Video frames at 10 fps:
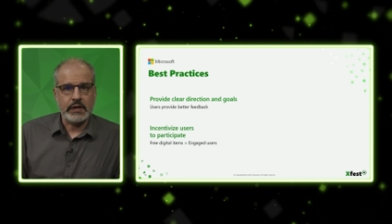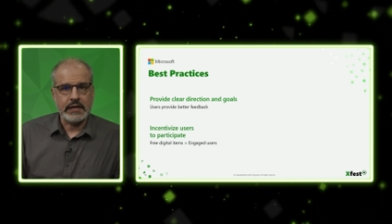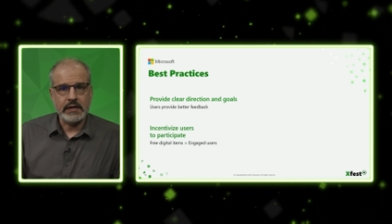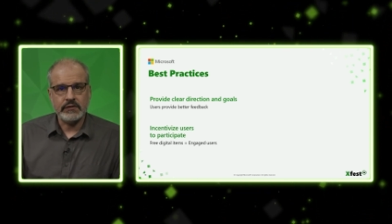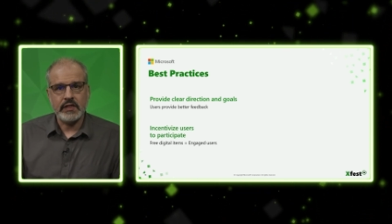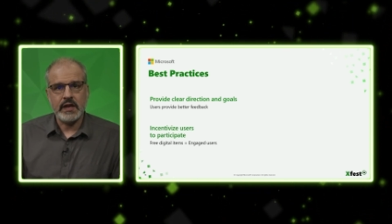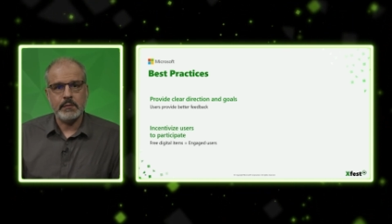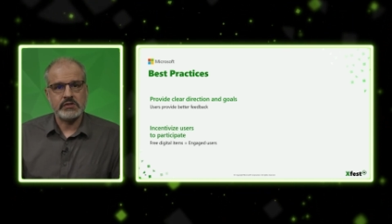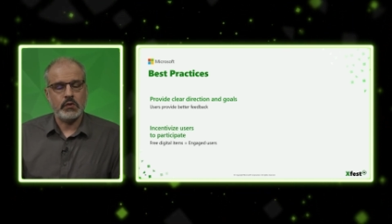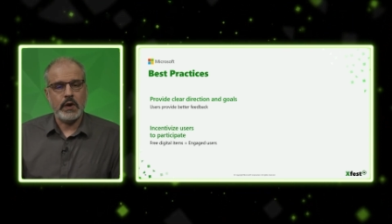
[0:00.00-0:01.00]
can give to them
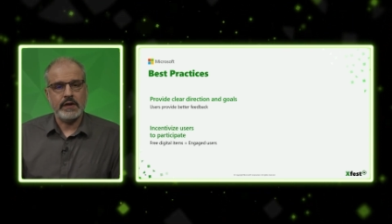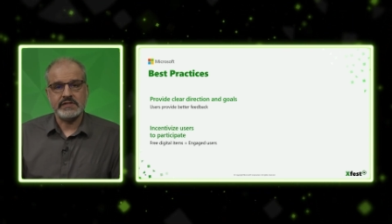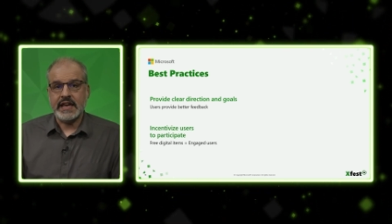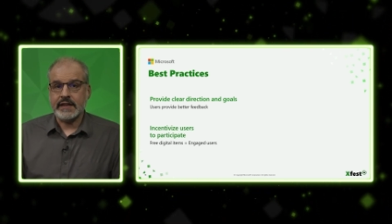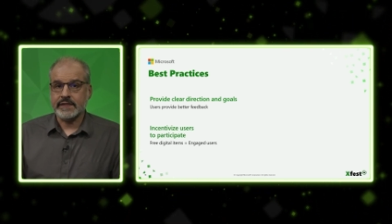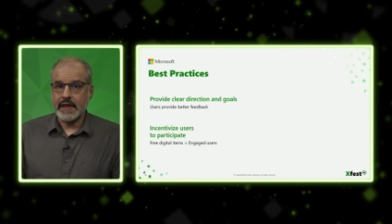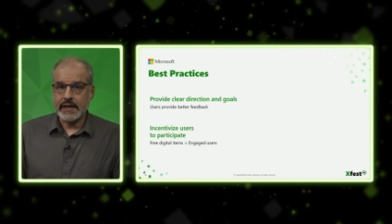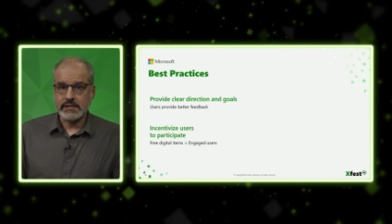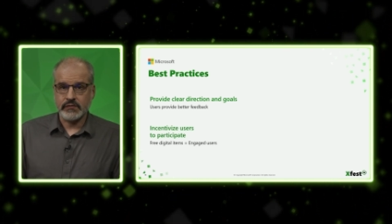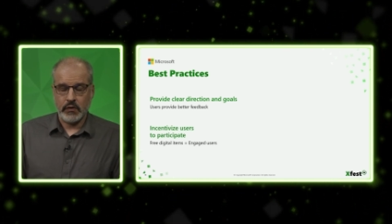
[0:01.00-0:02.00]
as a way of saying
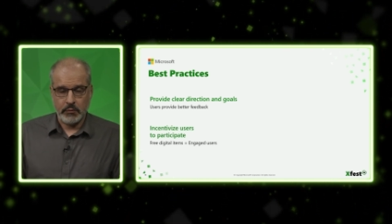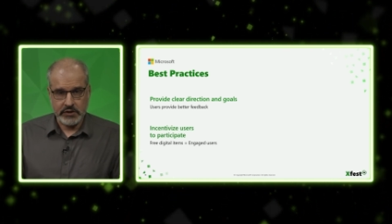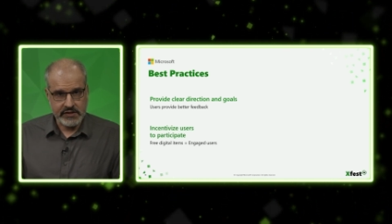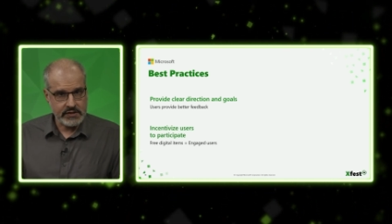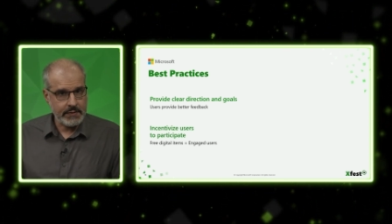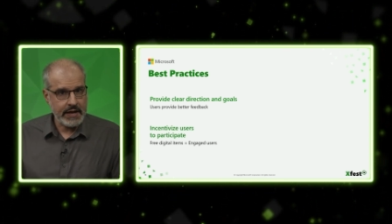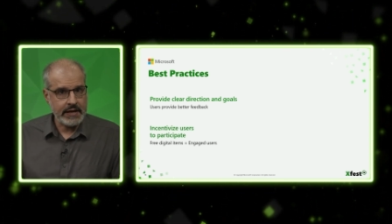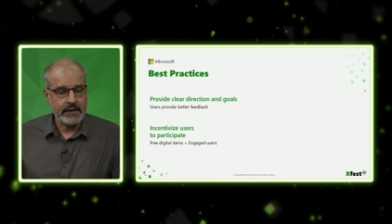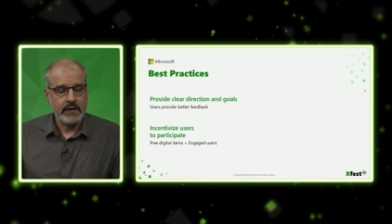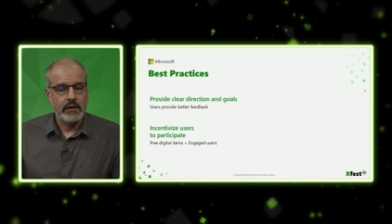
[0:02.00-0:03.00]
thanks for
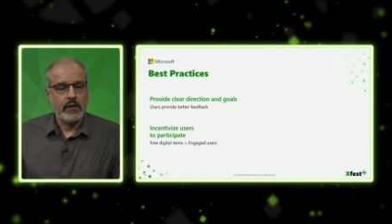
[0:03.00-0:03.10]
participating,